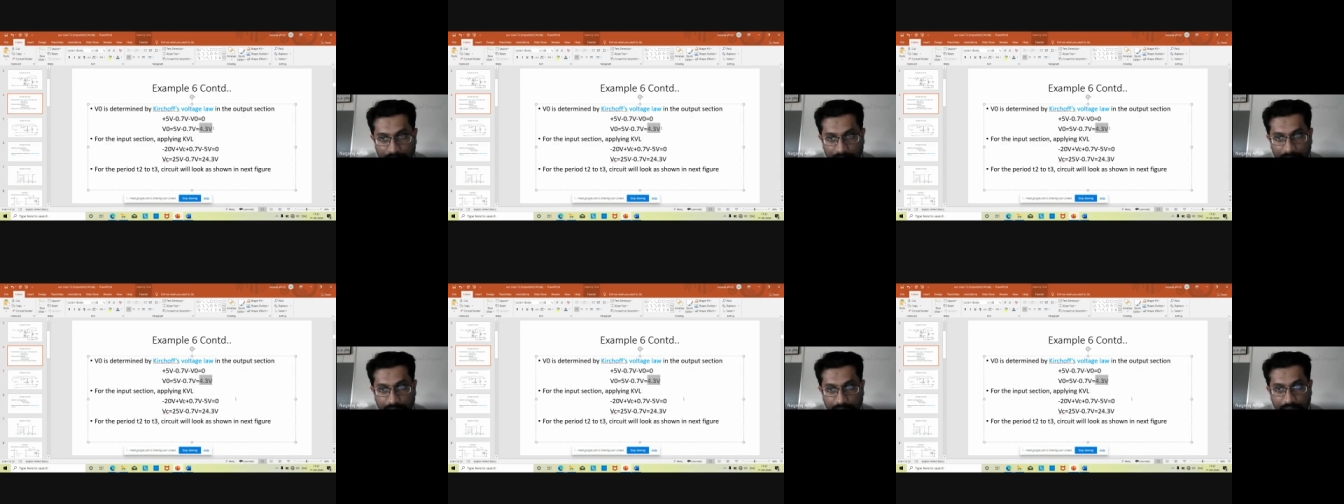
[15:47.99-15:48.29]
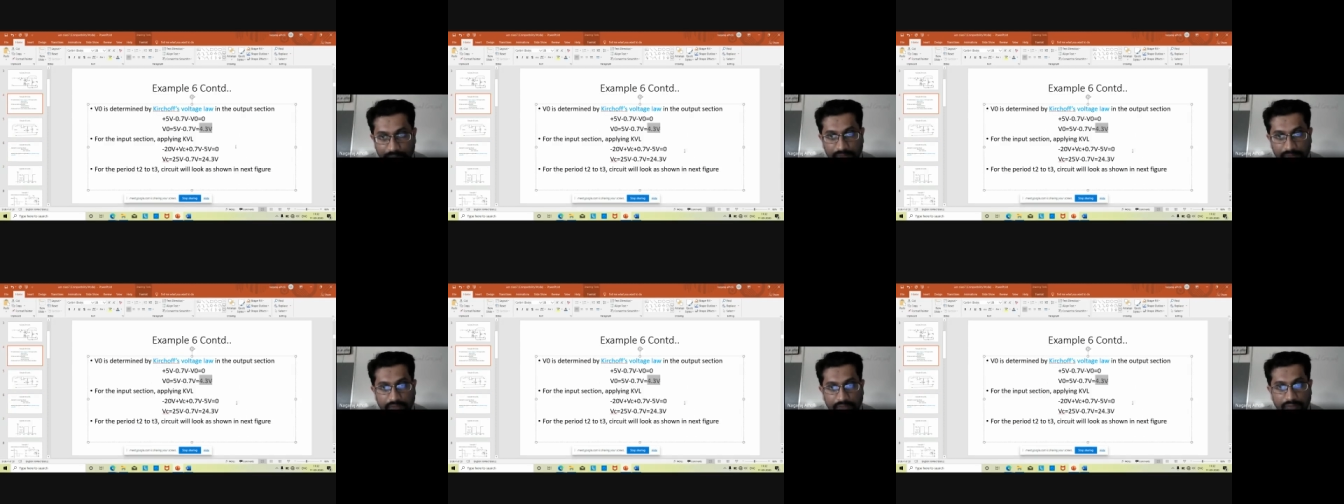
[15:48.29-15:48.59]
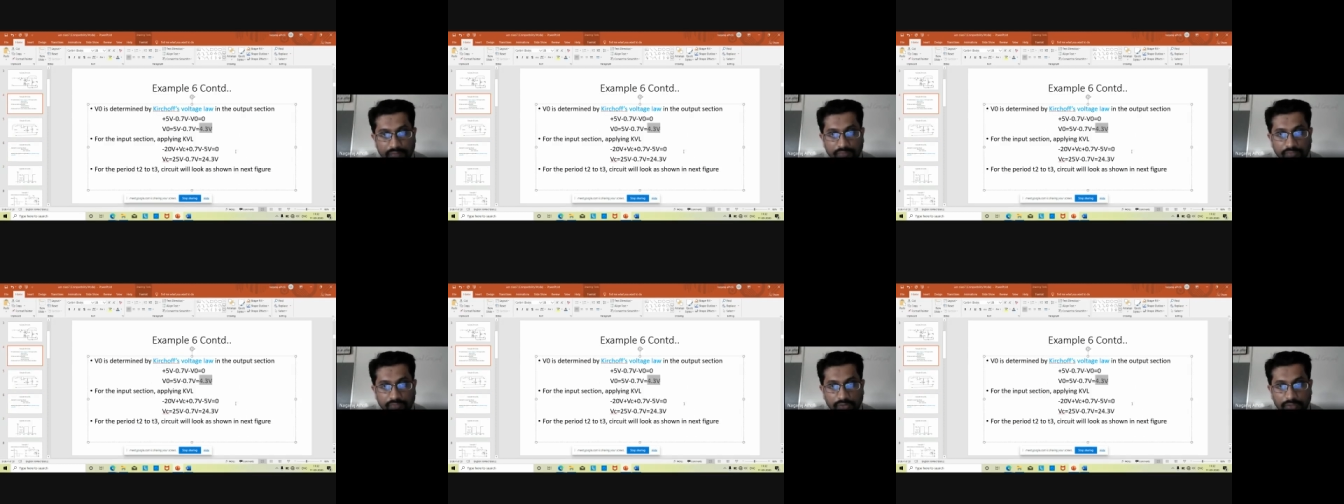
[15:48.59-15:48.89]
Okay,
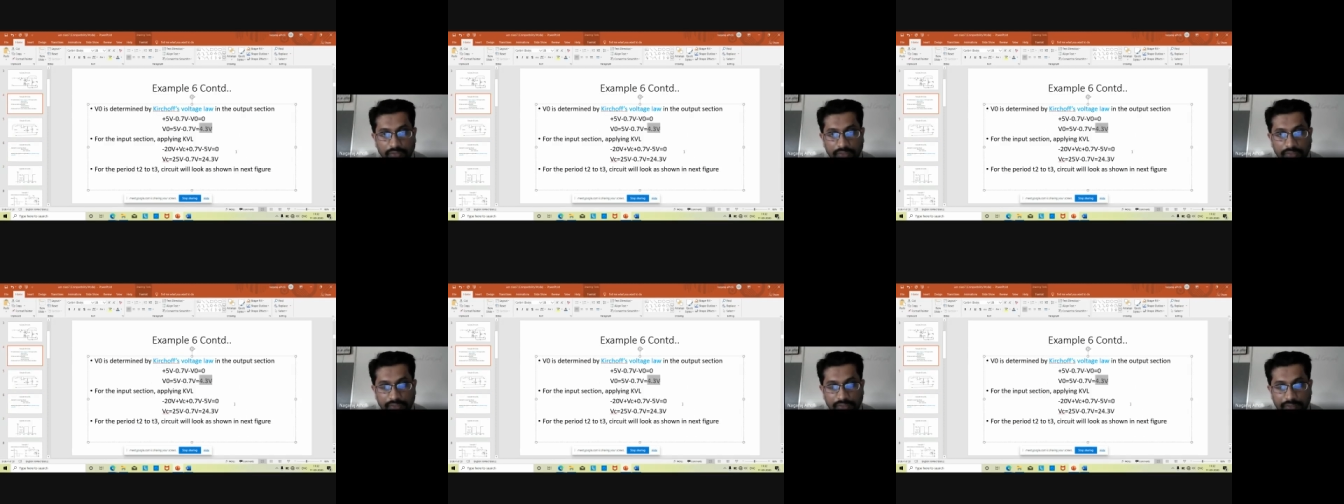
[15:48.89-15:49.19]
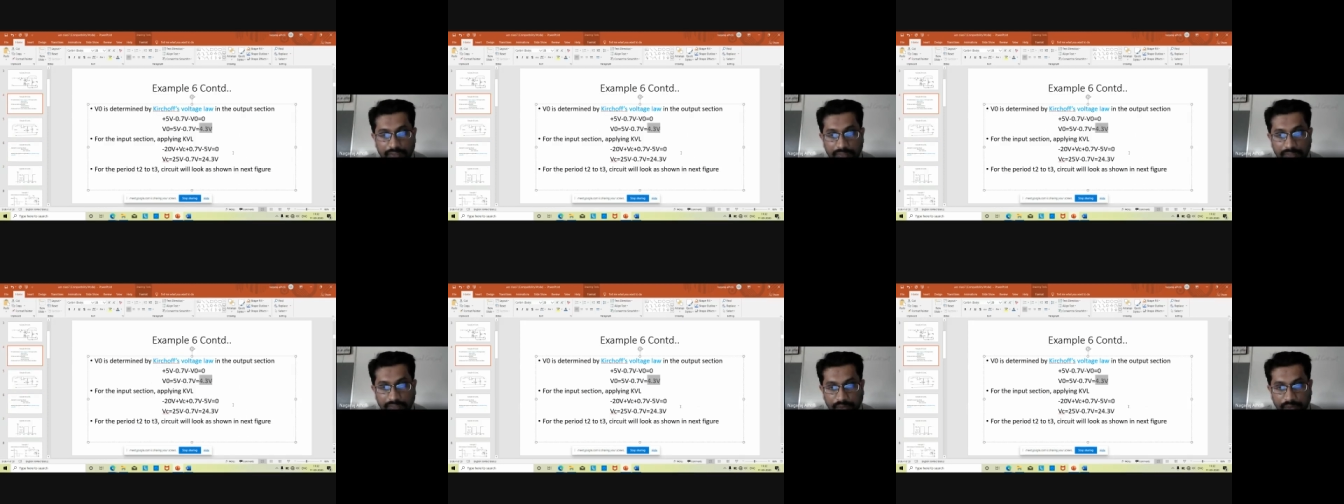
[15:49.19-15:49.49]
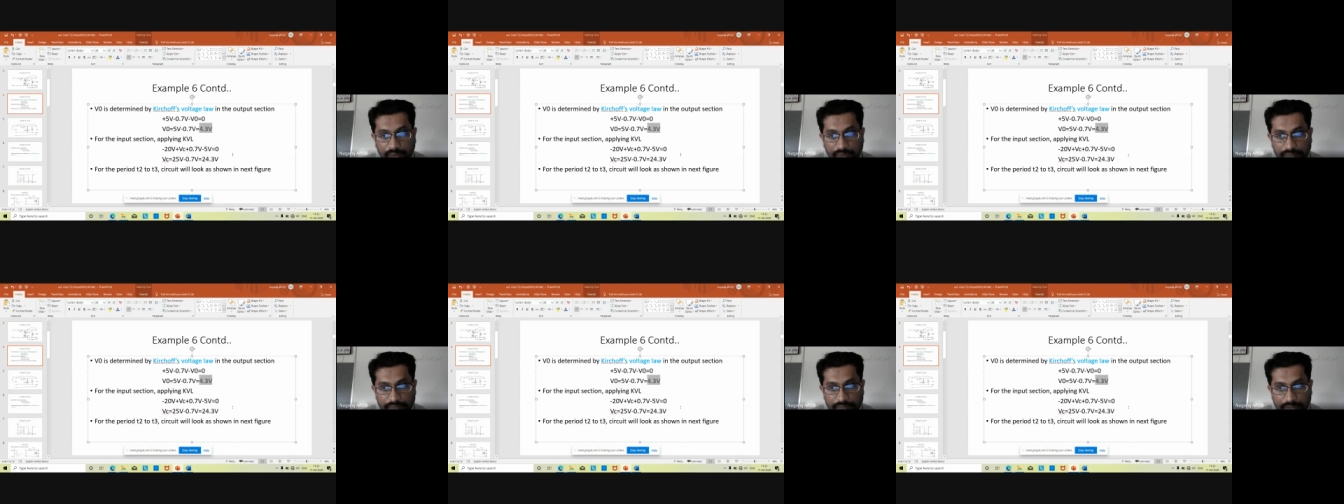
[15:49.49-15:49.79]
for the
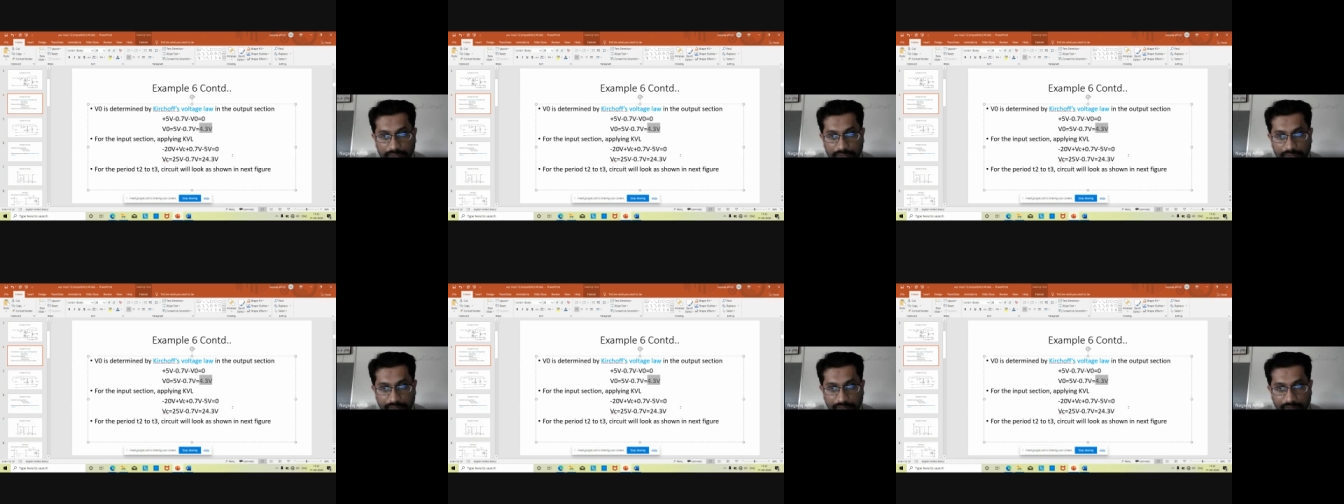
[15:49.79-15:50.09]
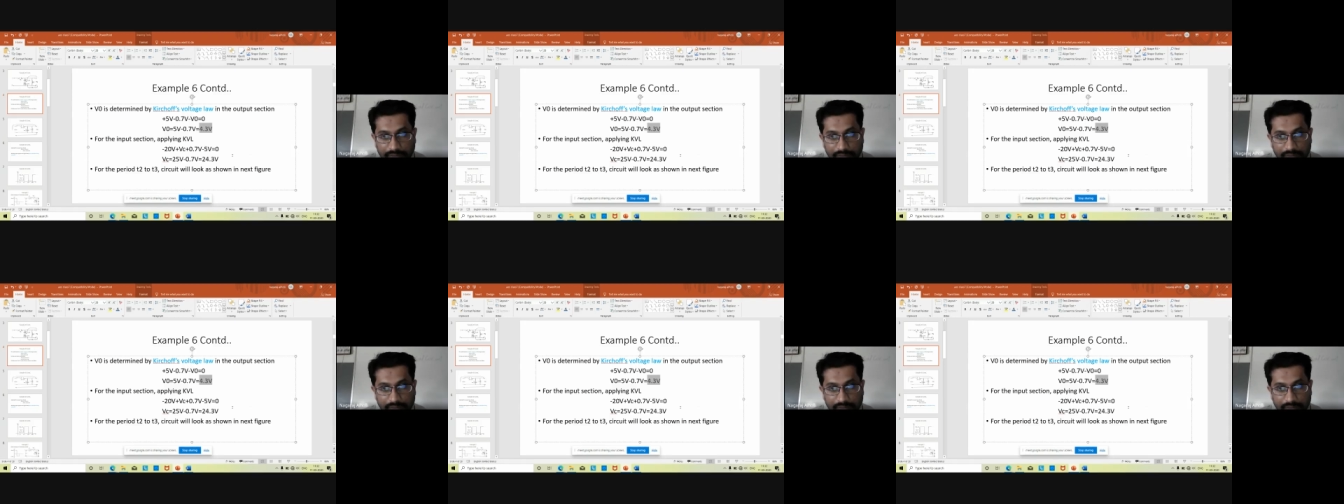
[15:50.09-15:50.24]
negative half cycle